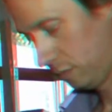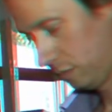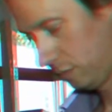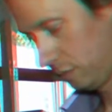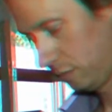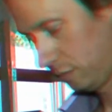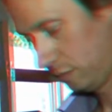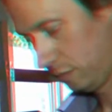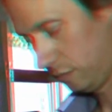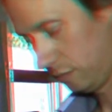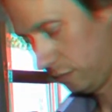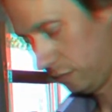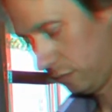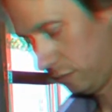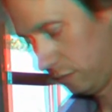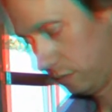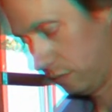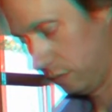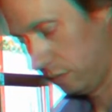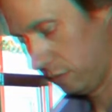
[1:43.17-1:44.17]

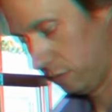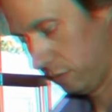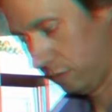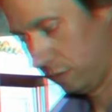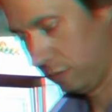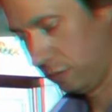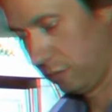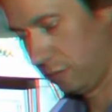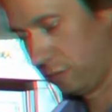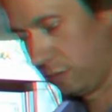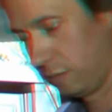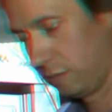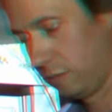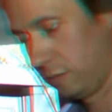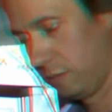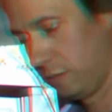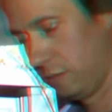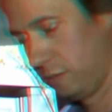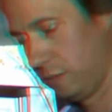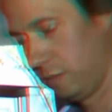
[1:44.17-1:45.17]

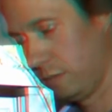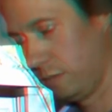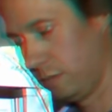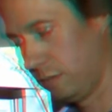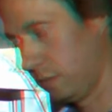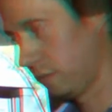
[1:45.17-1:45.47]
No words are spoken by the person on screen.